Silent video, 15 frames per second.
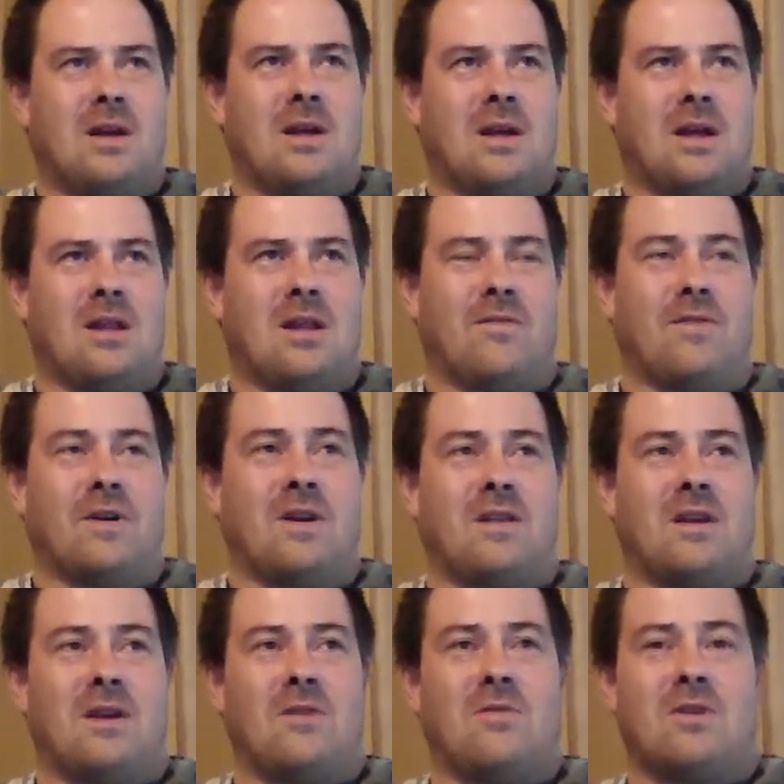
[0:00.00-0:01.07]
the funny
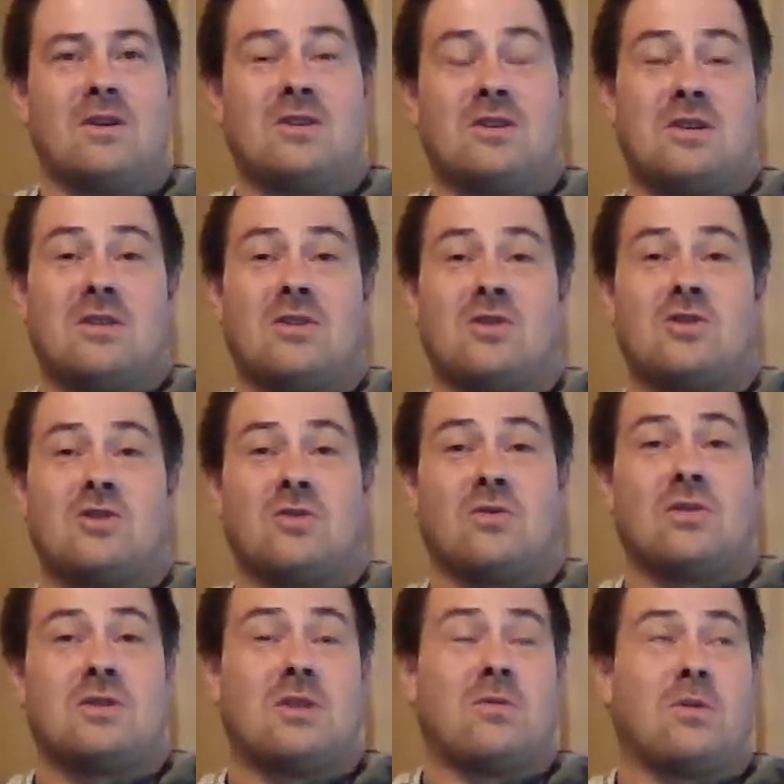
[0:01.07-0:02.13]
thing was, is in the
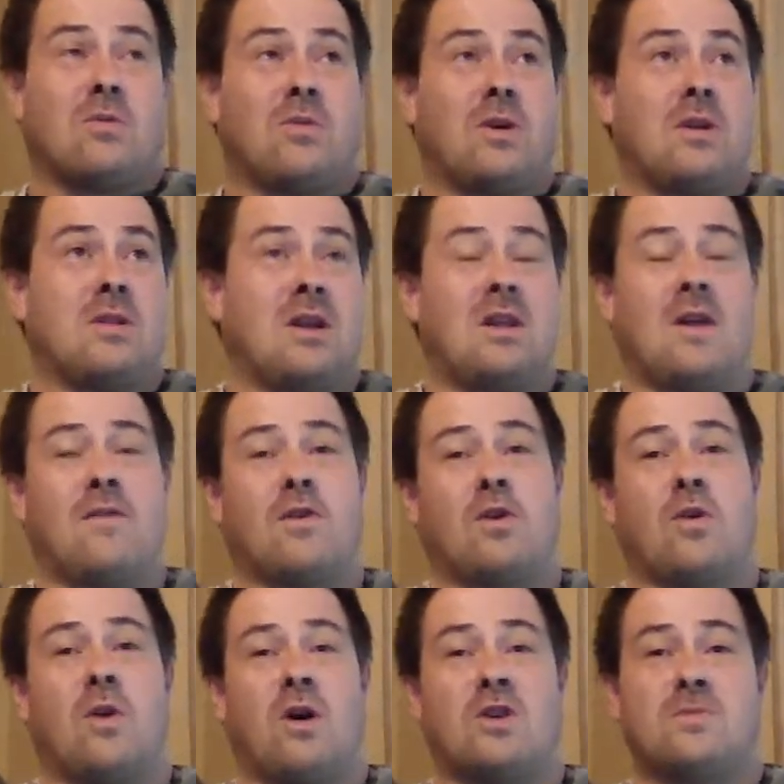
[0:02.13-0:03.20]
stories that were written, they never
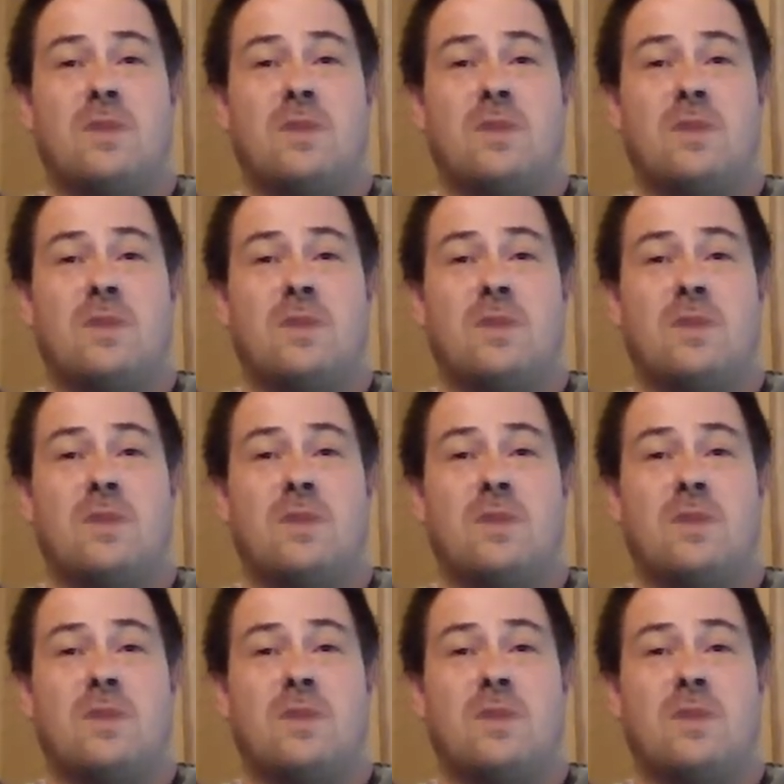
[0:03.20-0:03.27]
crossed